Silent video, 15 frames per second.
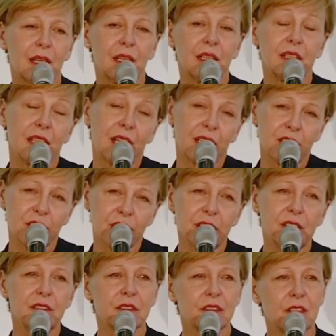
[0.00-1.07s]

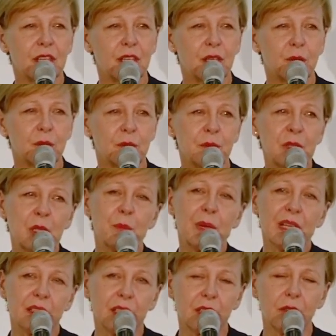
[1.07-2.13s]
intelligent. In
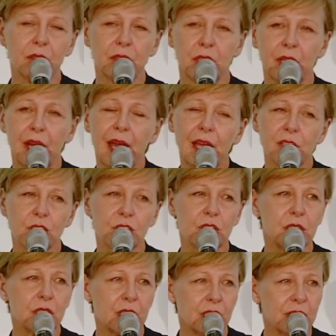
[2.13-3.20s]
particular, edge
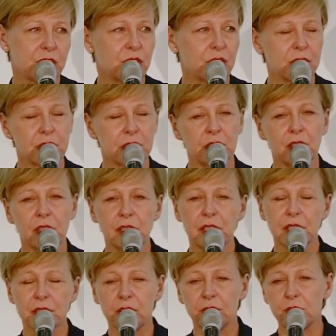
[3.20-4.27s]
intelligence
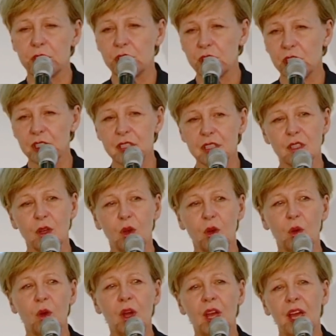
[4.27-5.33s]
is envisioned.
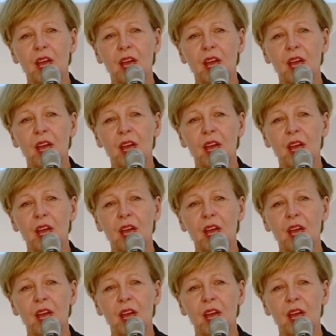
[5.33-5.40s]
So